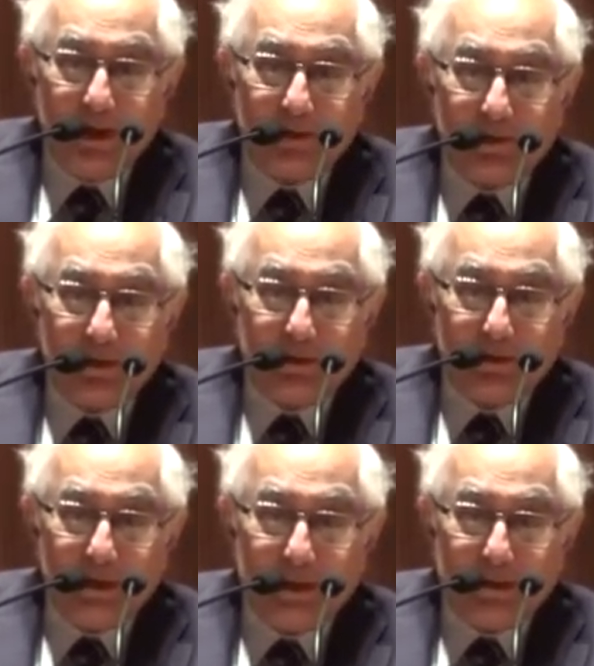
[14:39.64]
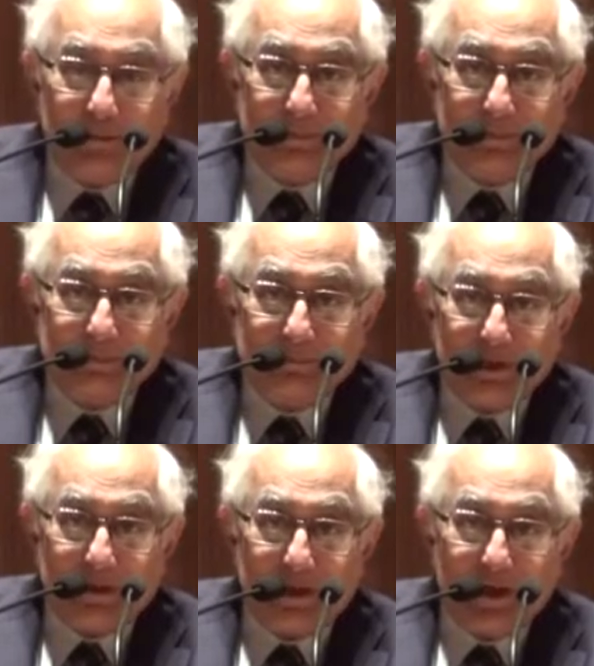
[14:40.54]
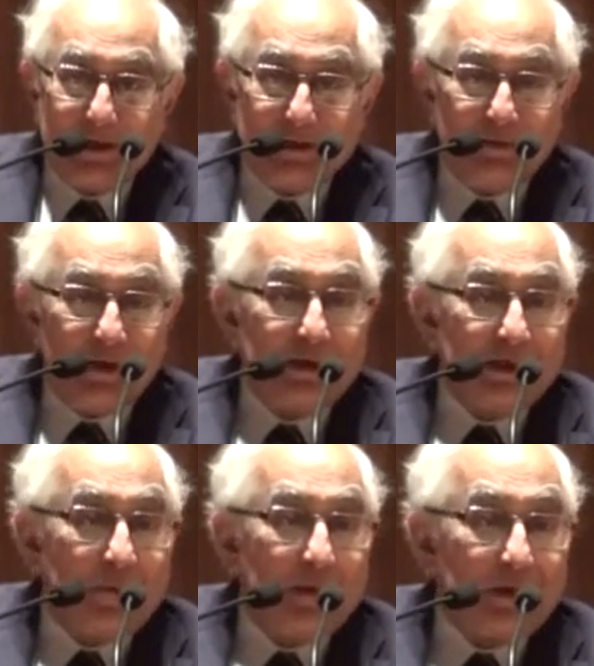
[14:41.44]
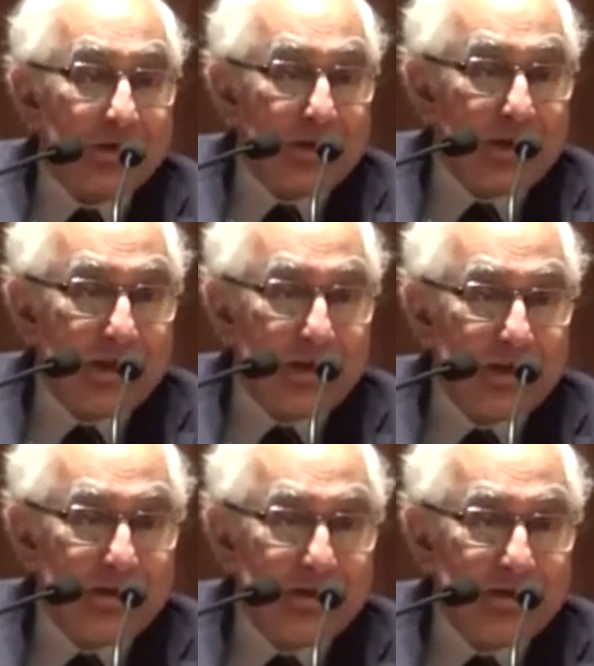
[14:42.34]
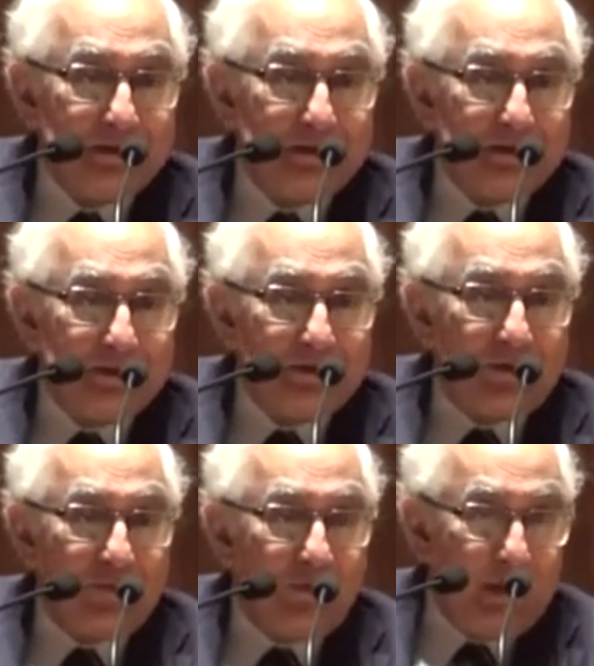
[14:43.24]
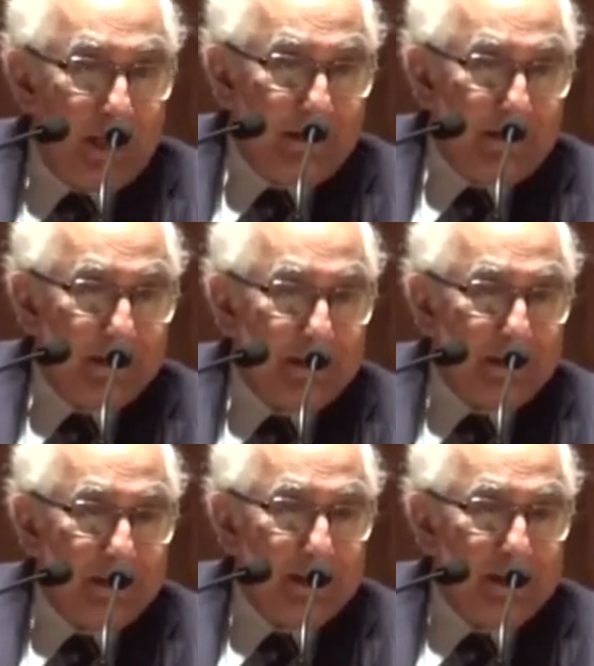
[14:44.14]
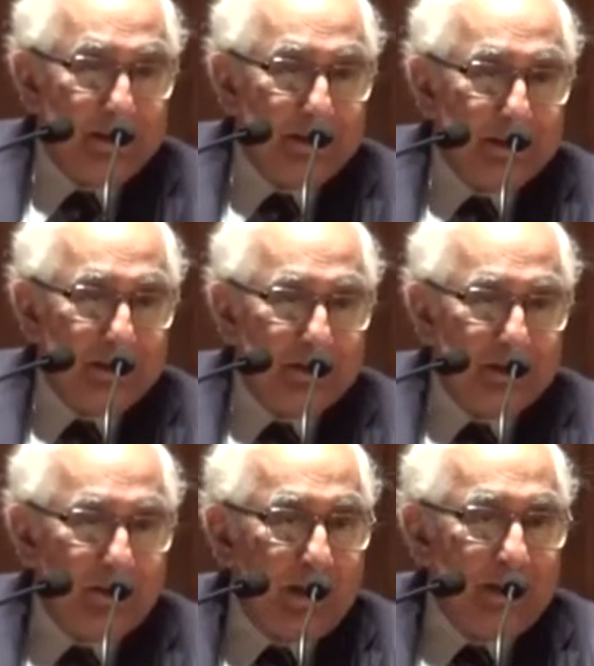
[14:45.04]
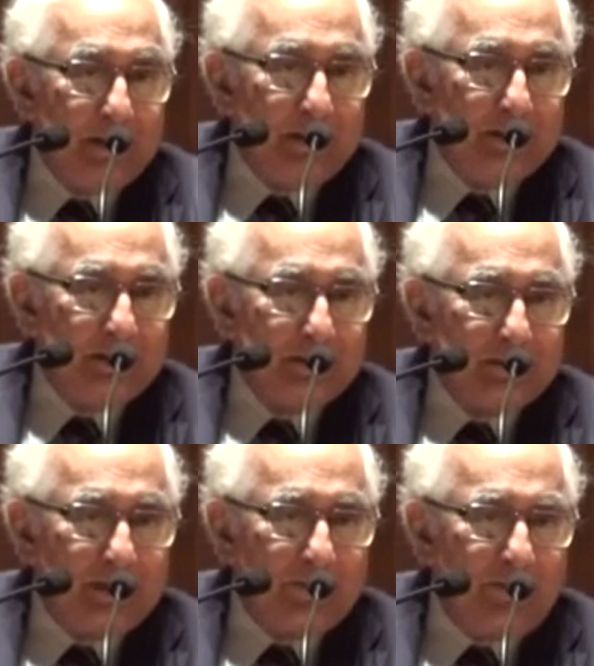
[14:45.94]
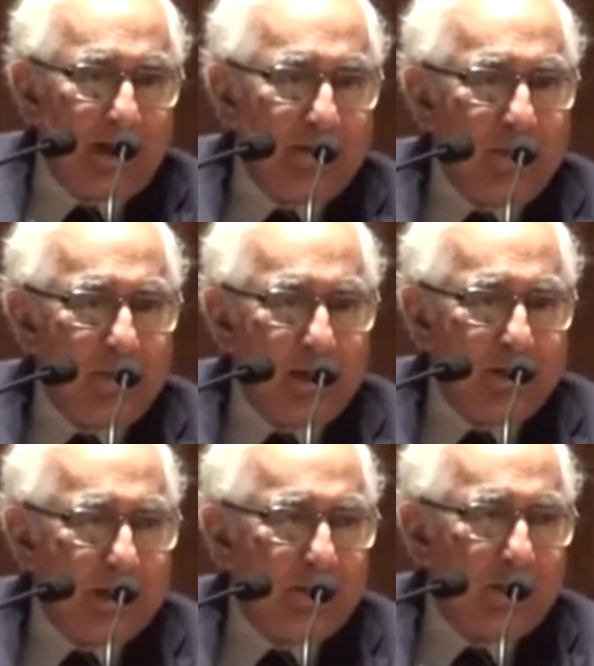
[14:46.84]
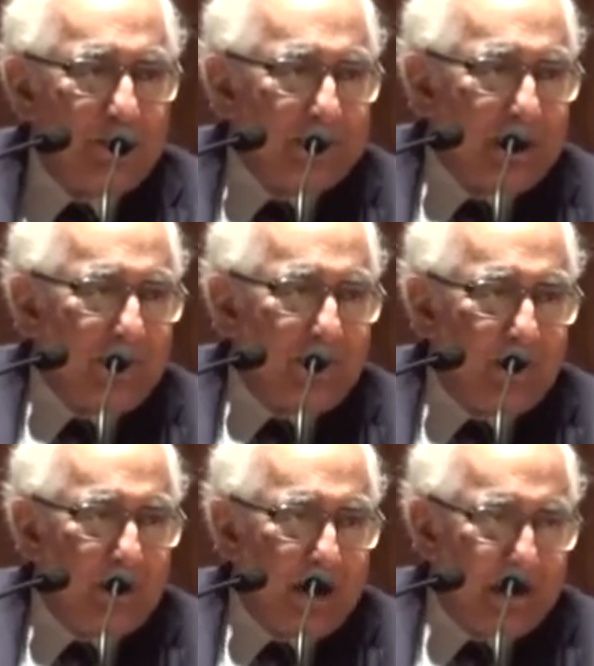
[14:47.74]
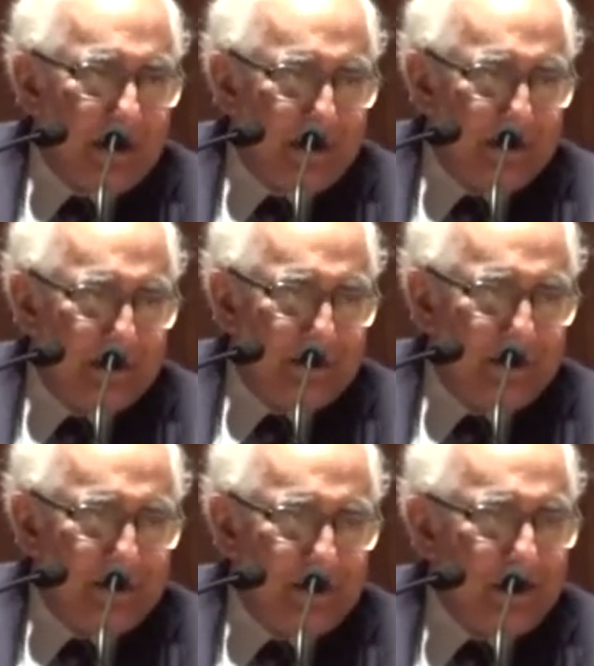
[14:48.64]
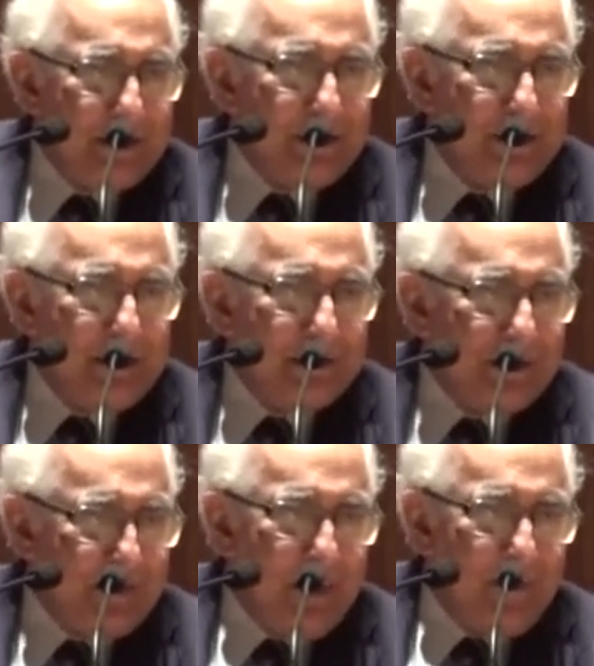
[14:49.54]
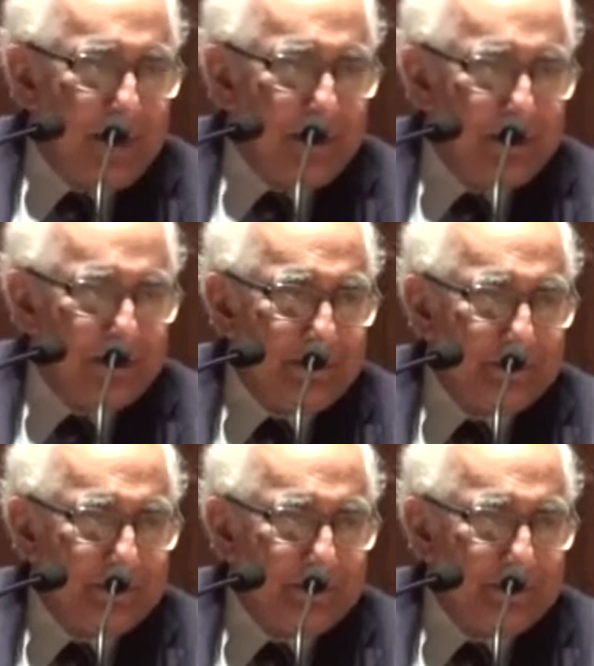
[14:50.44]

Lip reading: has reached a status when it will be considered for full accreditation, when a 5-member team would be sent from London. So initially 3 members,